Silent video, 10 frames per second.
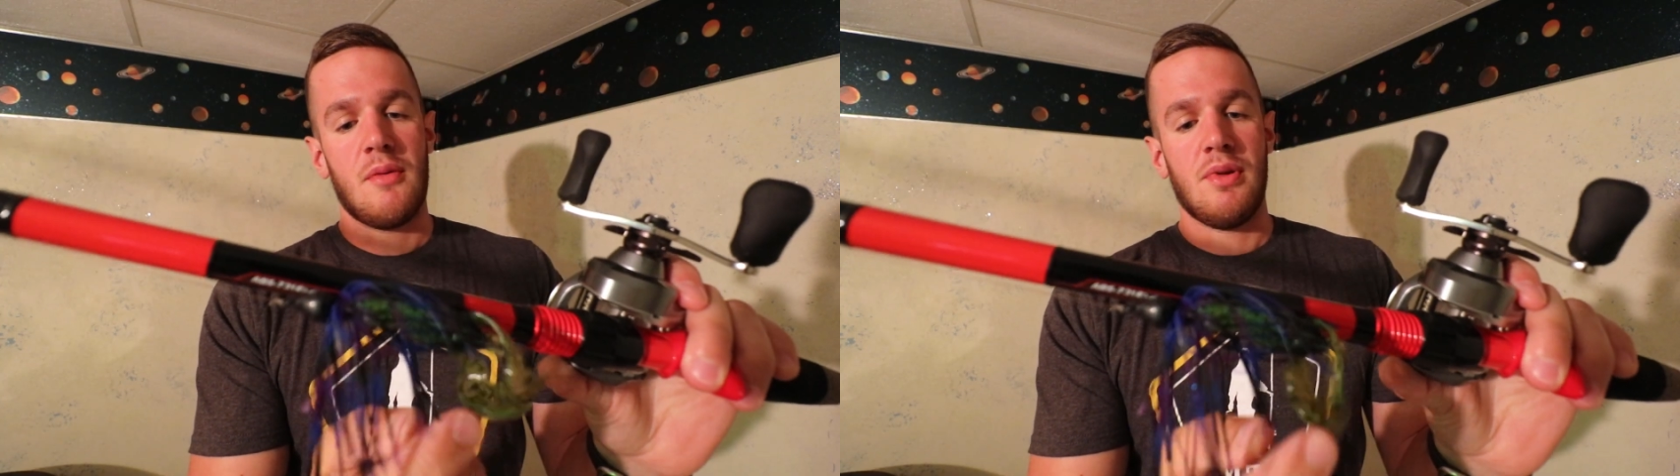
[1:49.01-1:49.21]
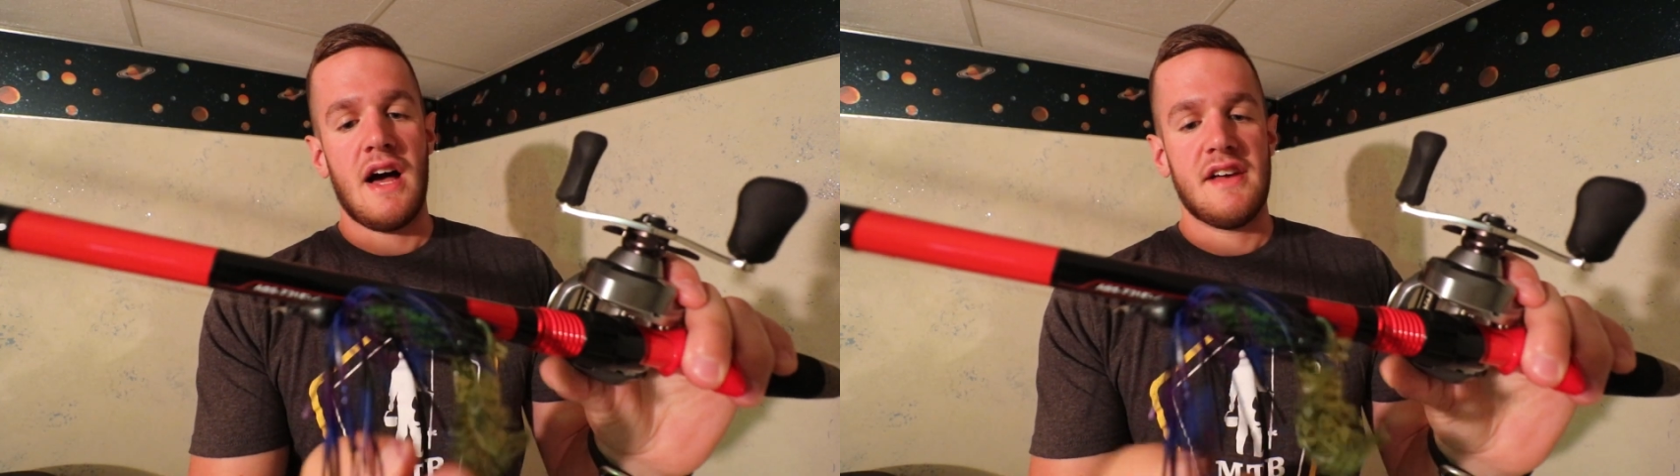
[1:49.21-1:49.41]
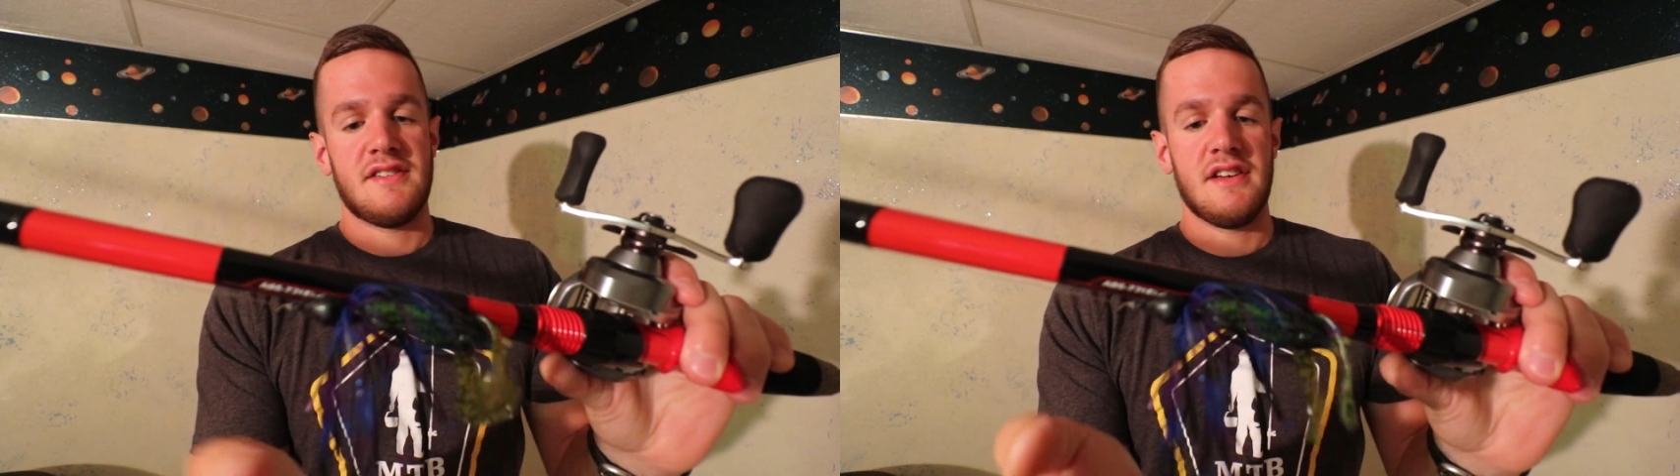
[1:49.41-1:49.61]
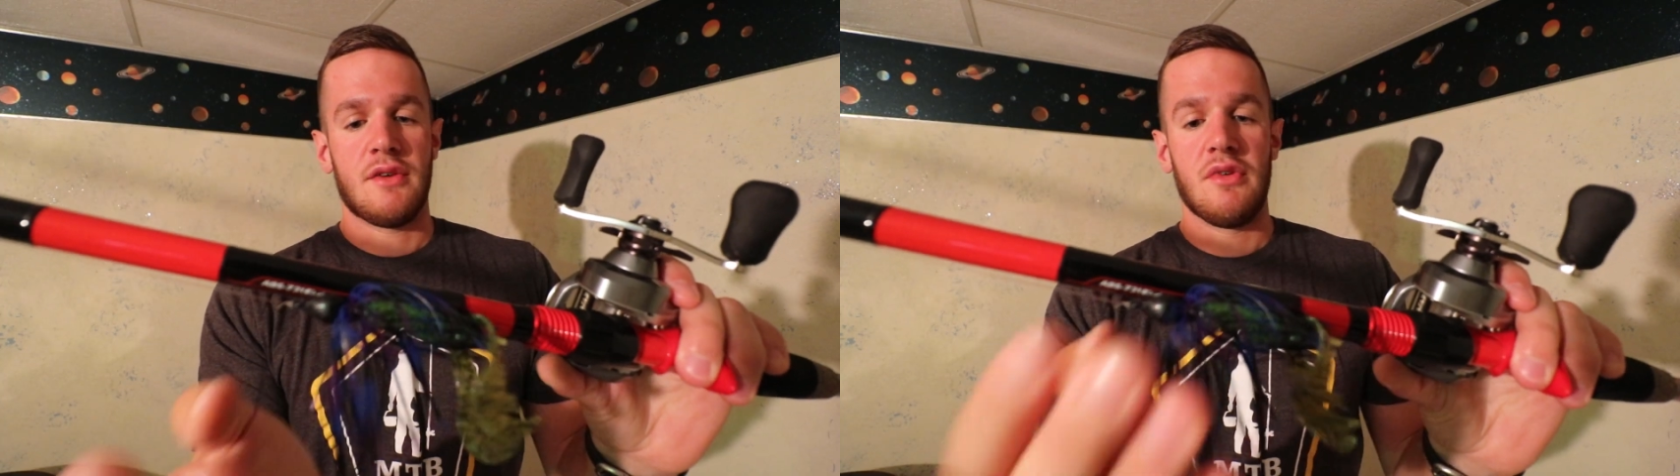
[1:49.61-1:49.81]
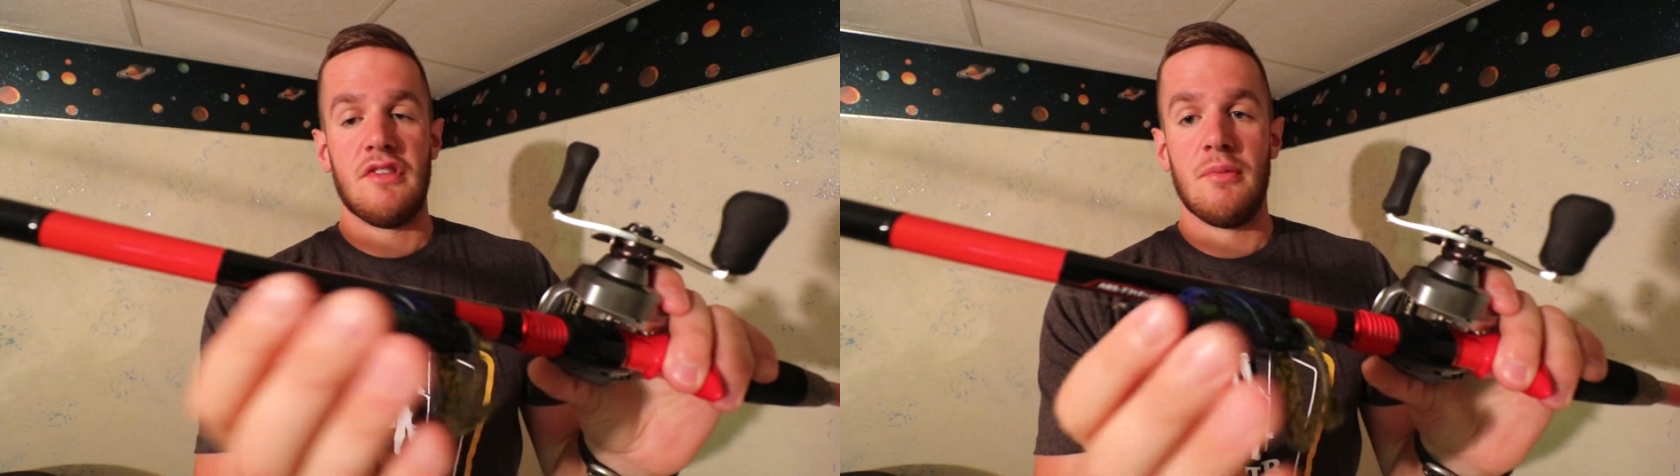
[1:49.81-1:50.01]
plastic
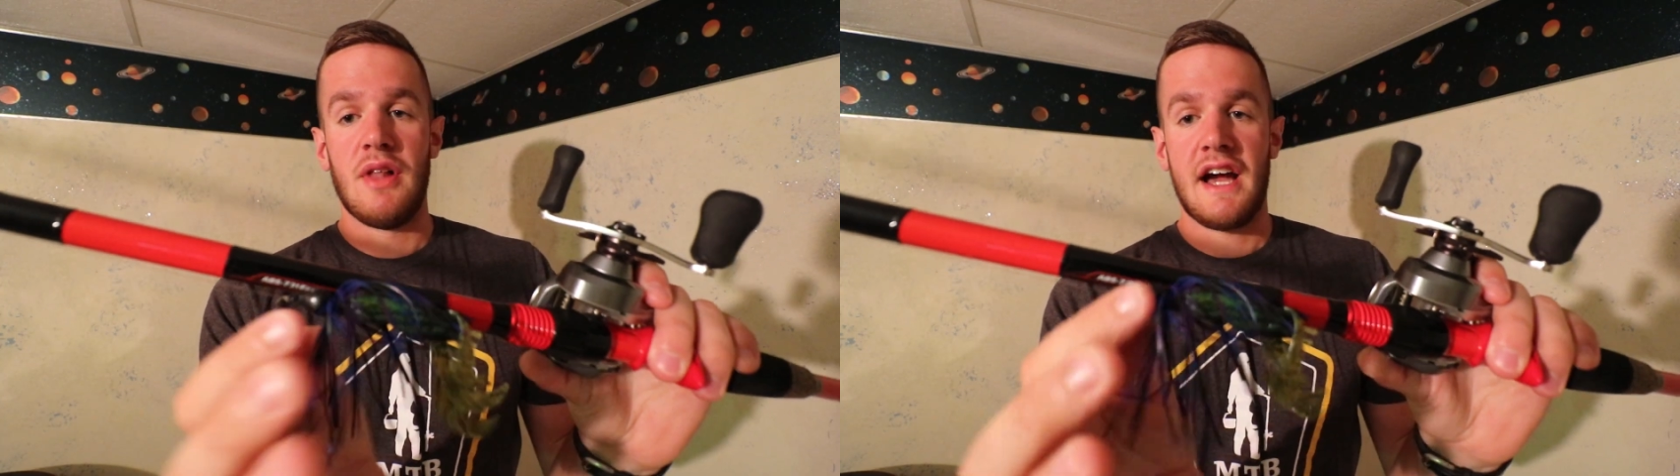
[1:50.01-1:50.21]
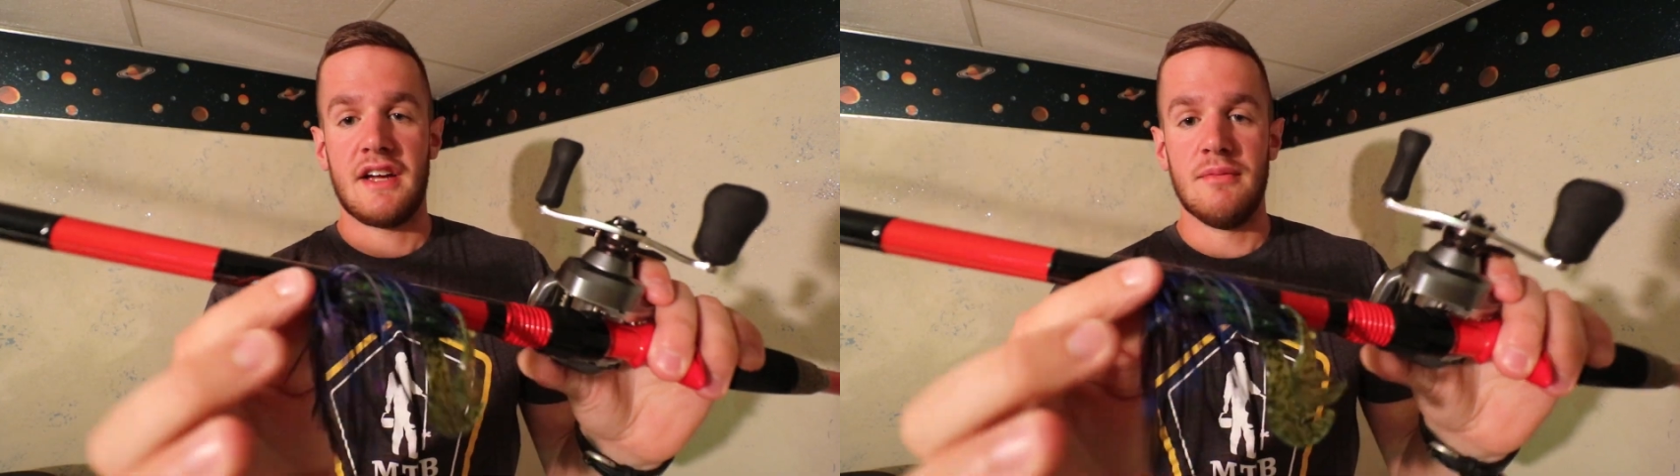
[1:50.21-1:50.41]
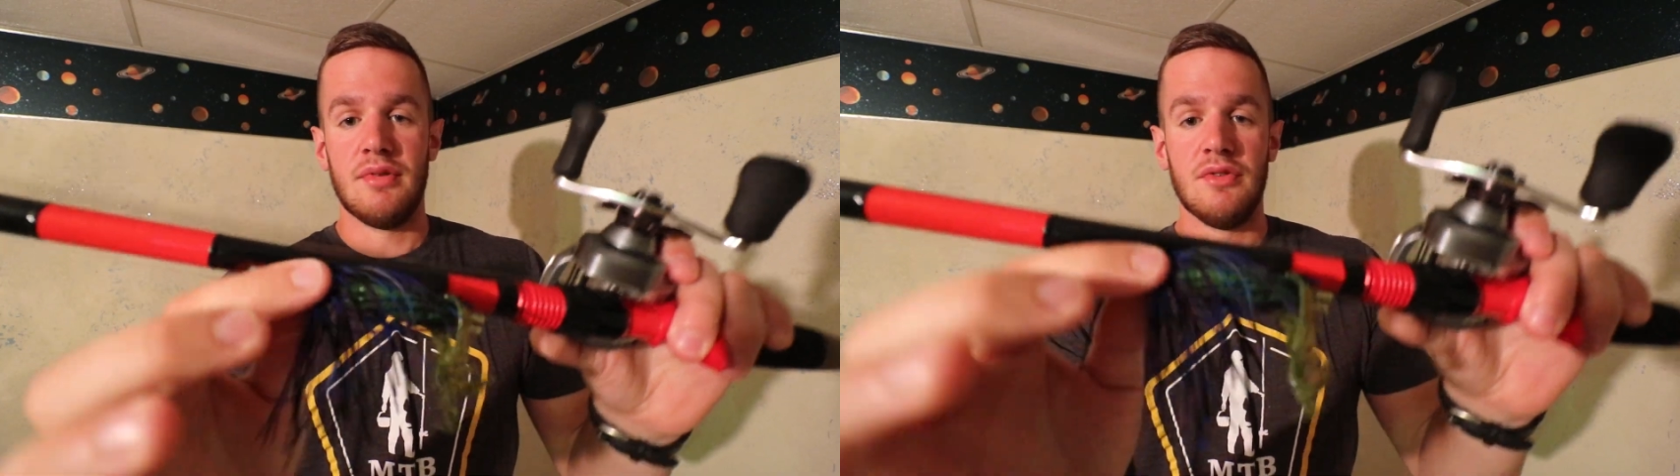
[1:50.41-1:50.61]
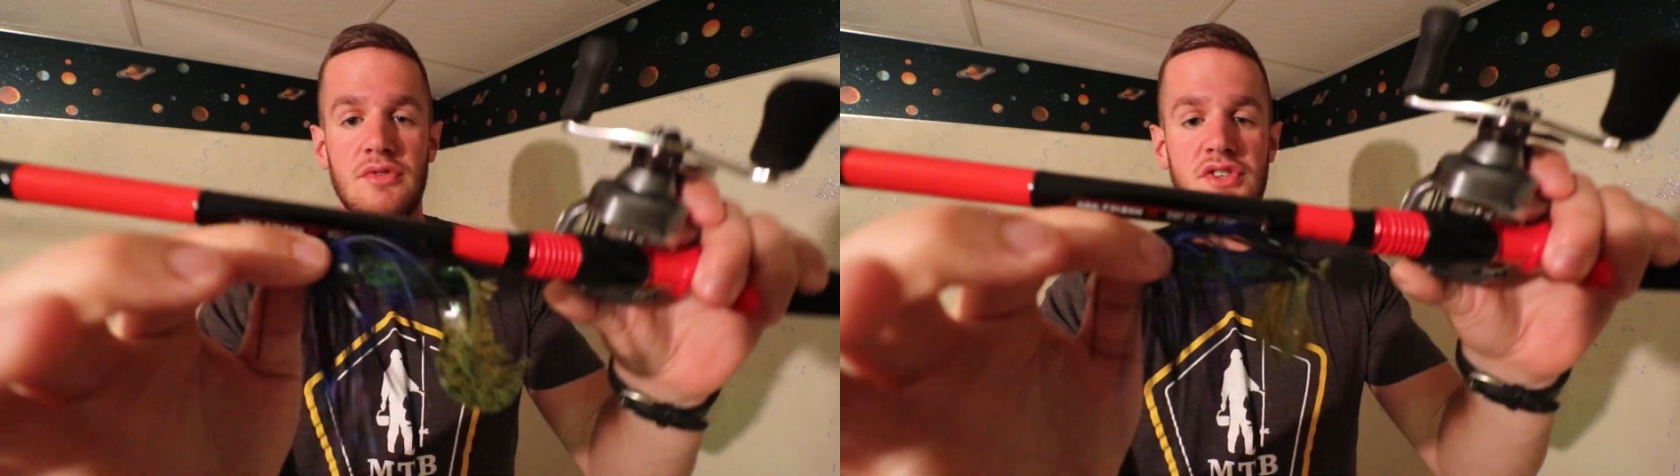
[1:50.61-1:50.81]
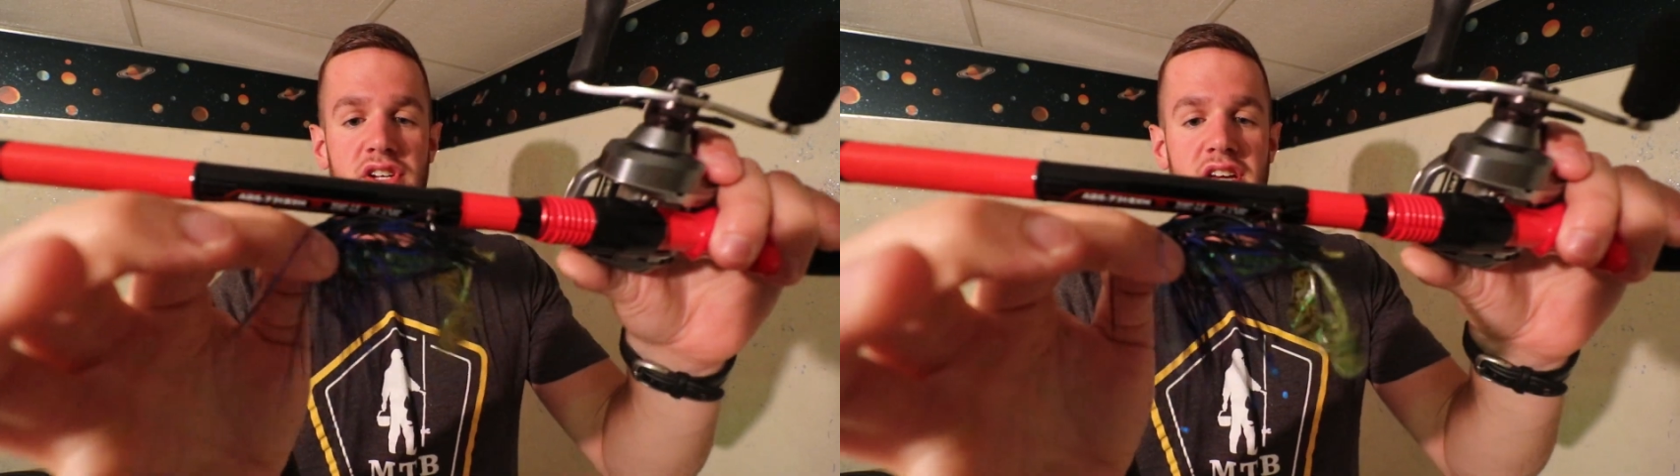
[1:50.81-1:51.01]
with the black and blue
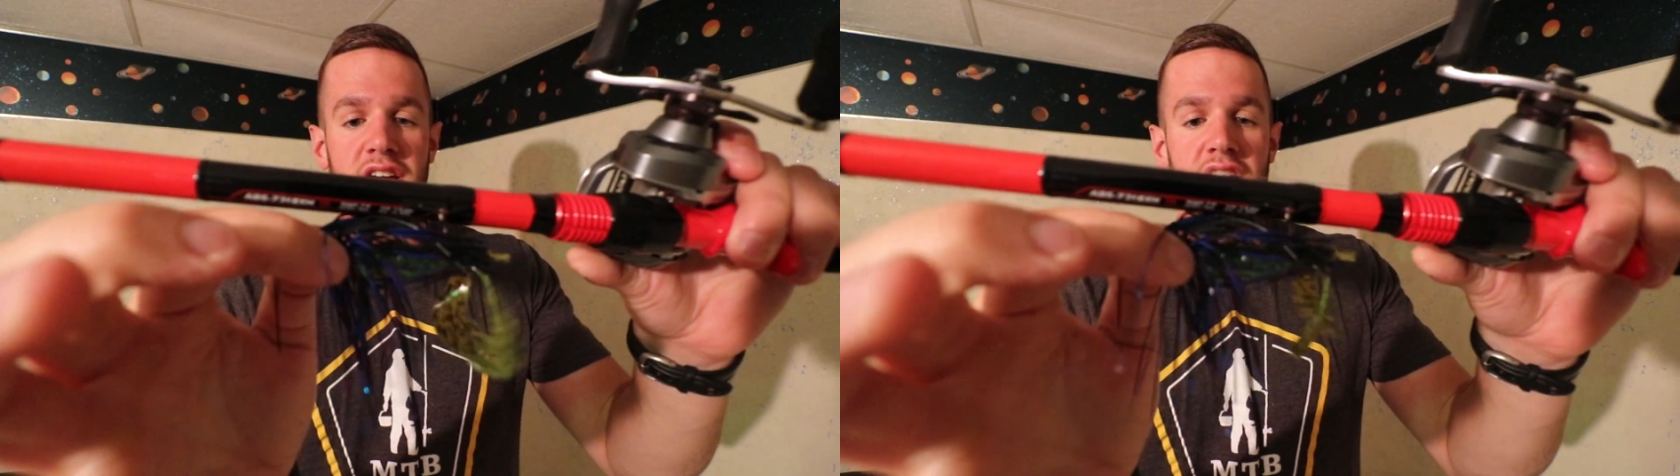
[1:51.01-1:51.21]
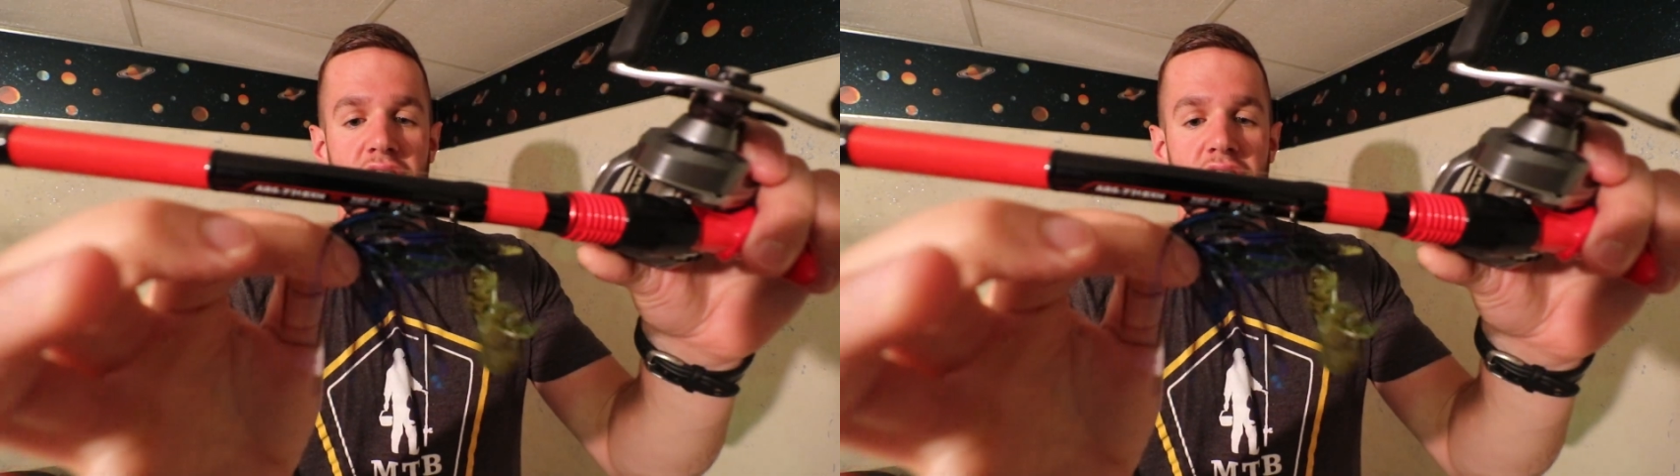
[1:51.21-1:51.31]
jig,